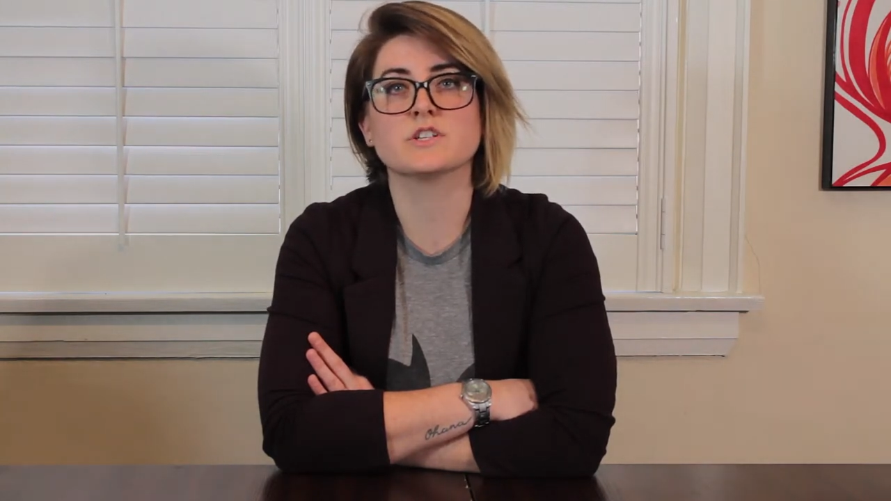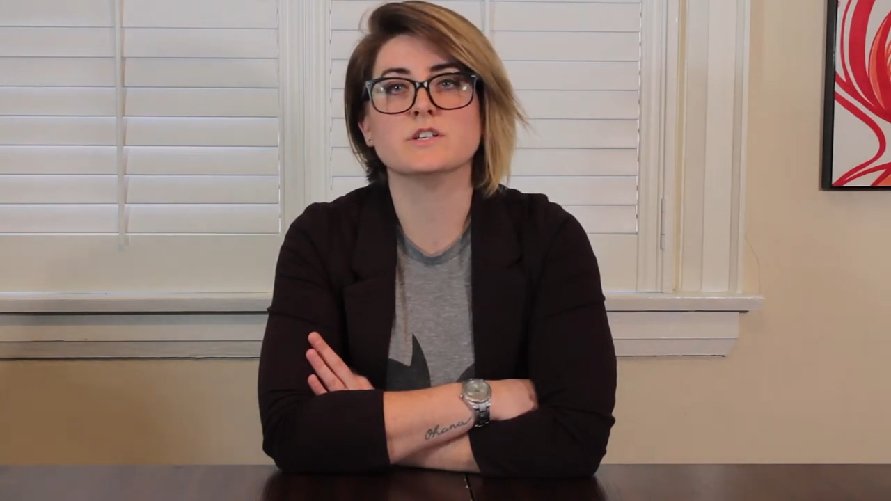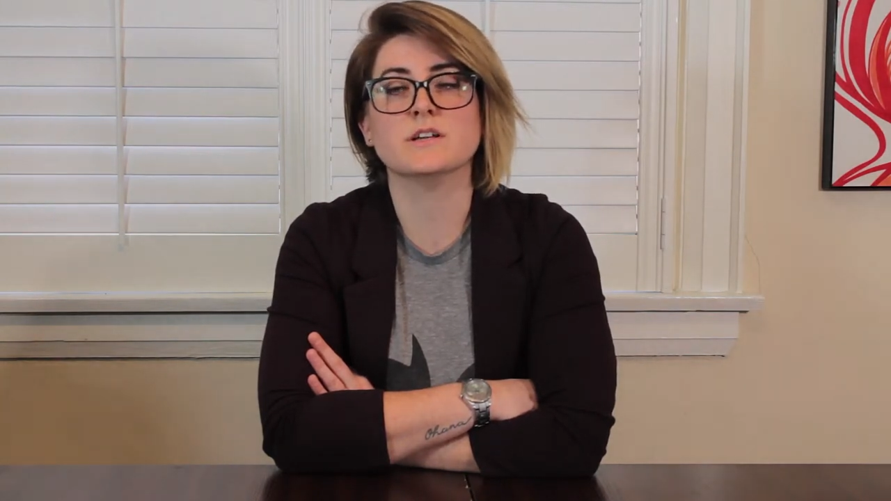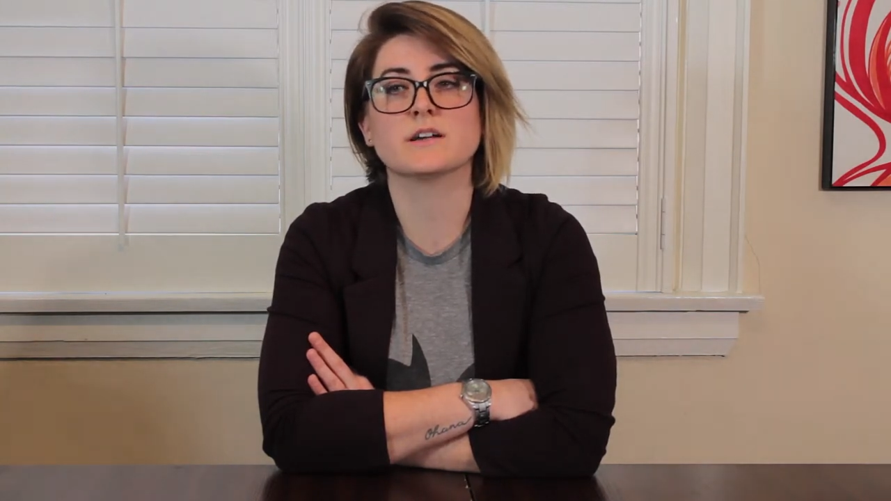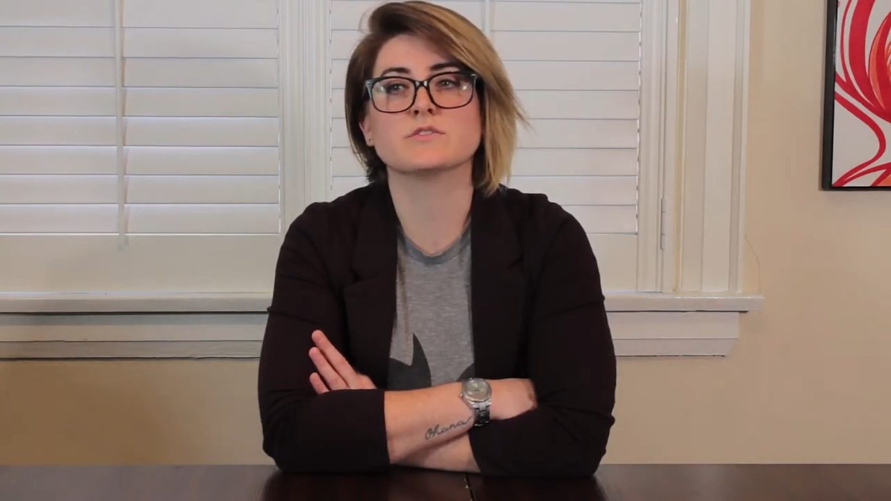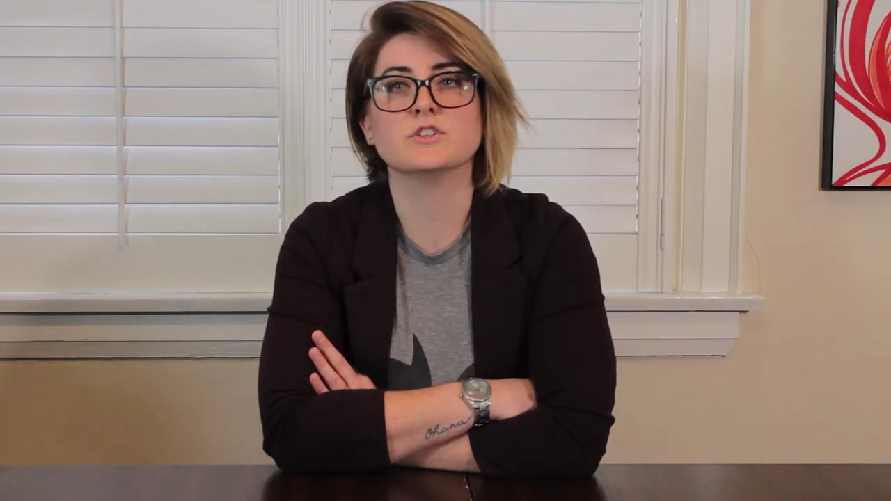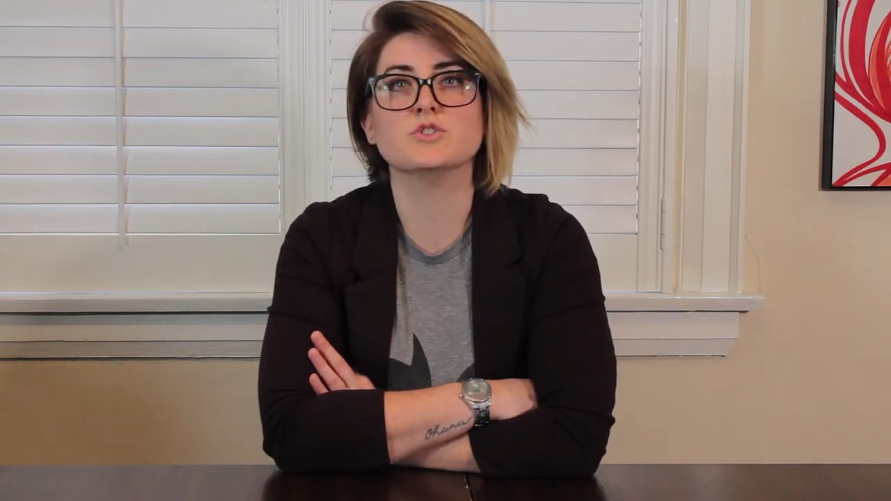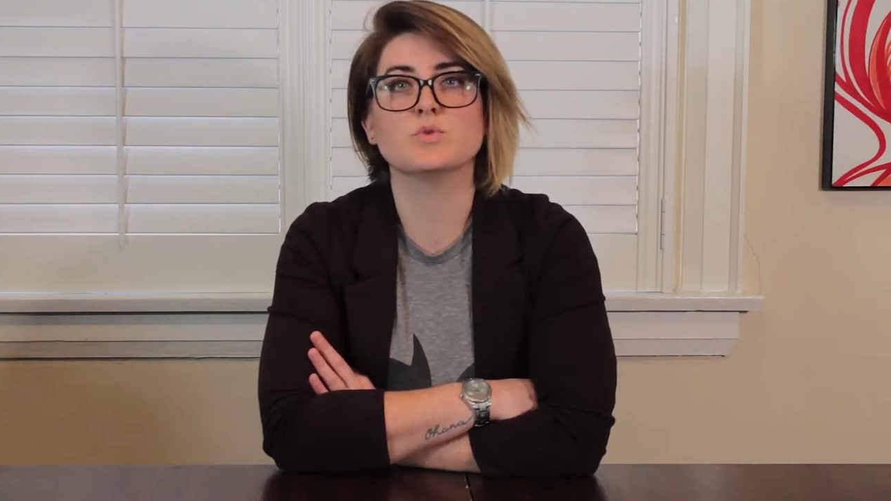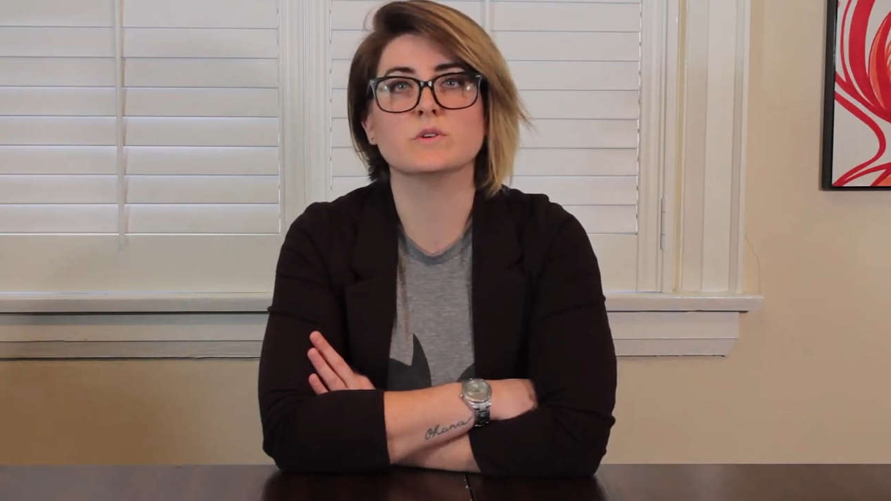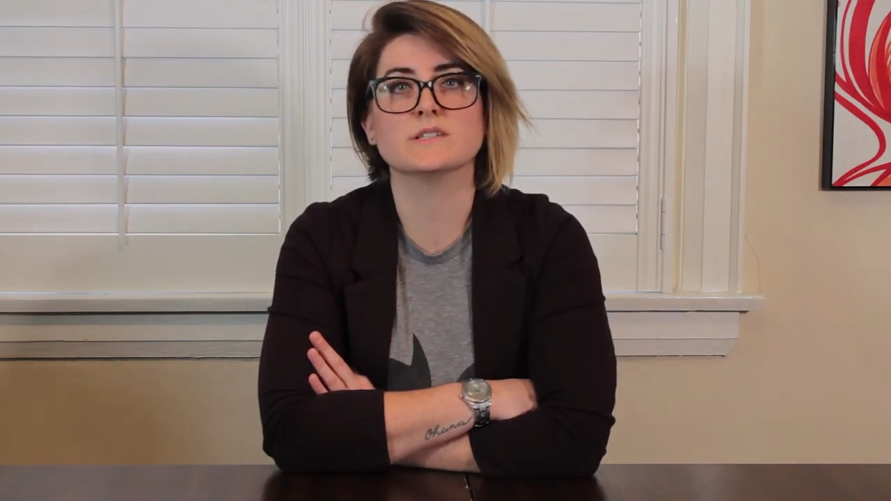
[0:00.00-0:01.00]
that she actually
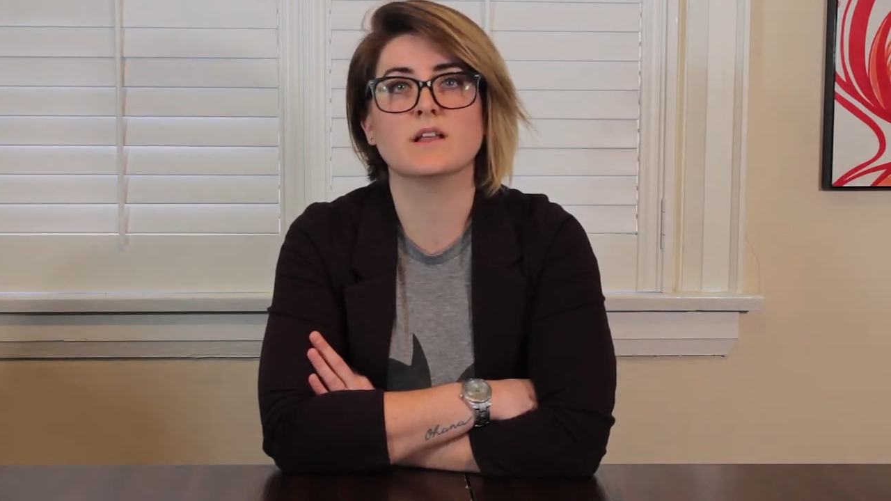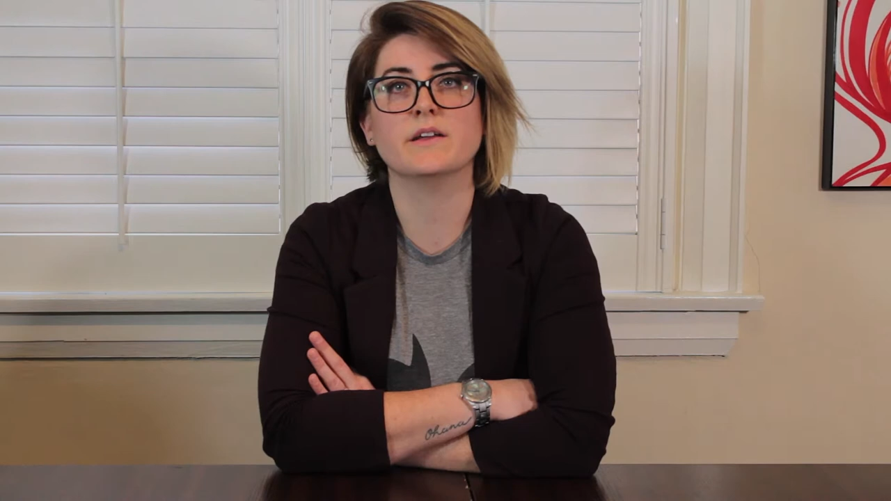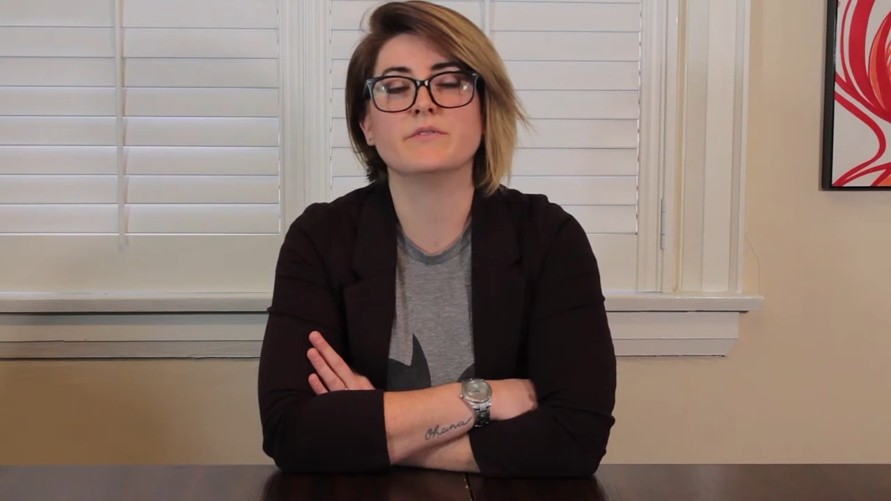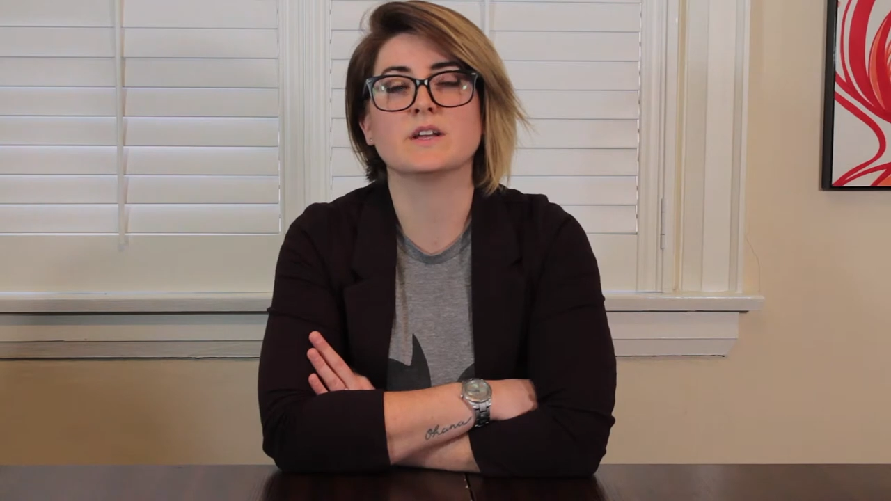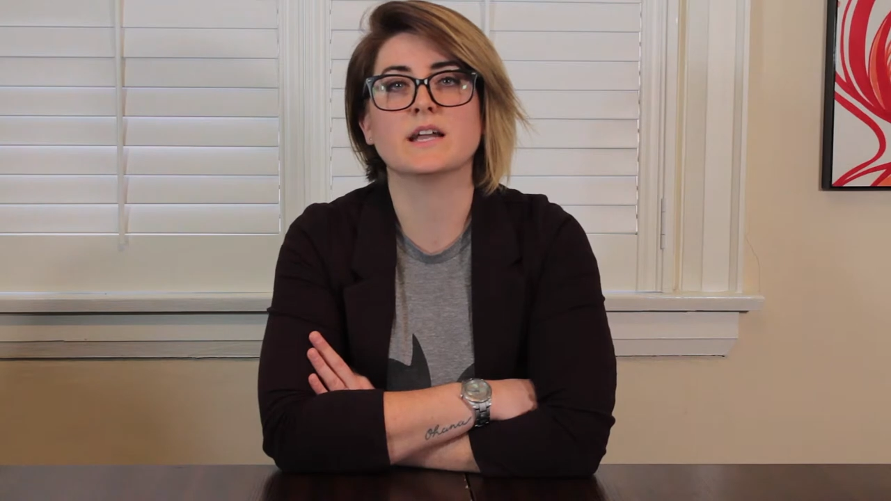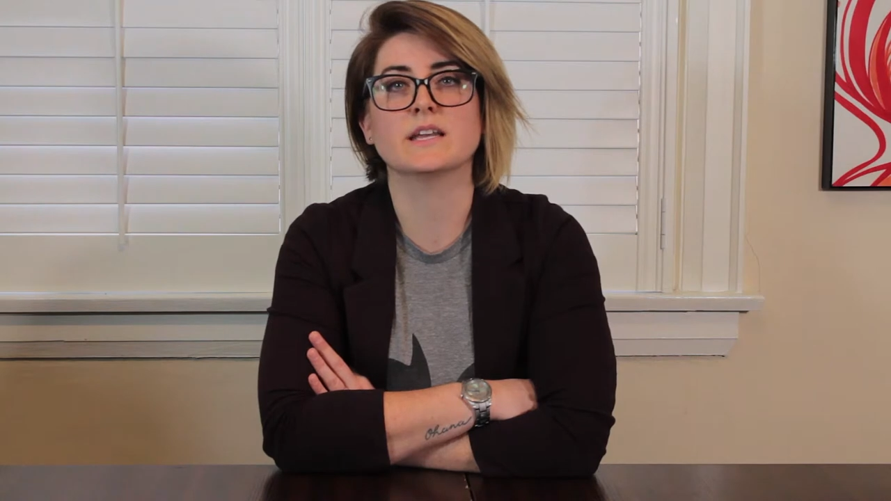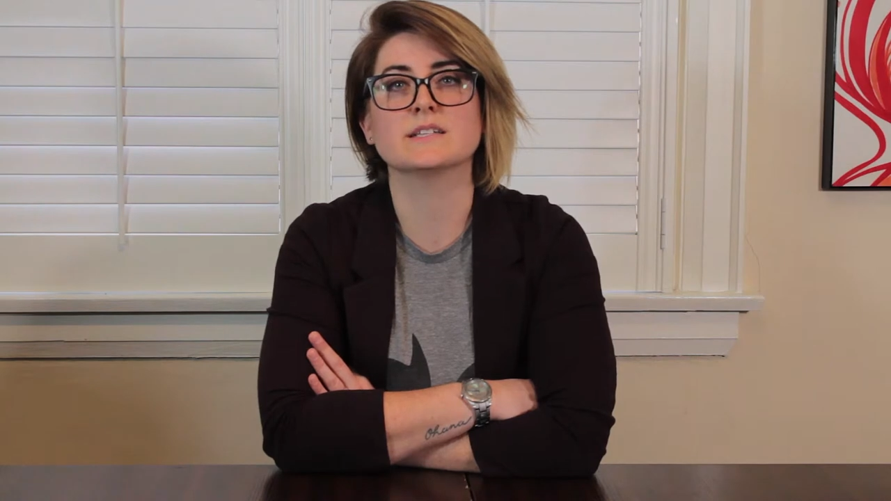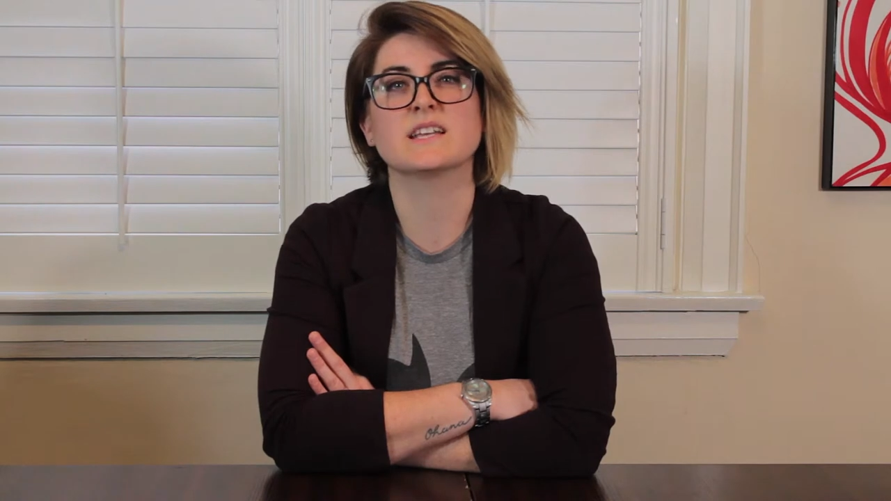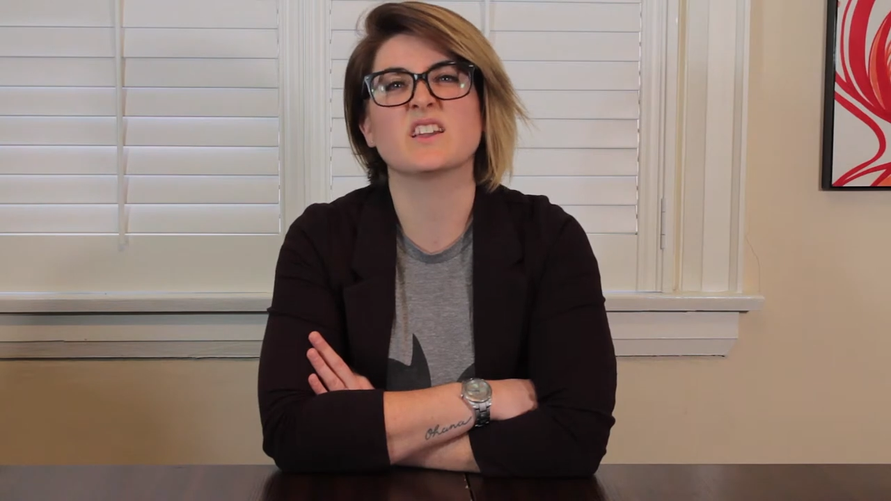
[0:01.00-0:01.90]
enjoys life and kind of gets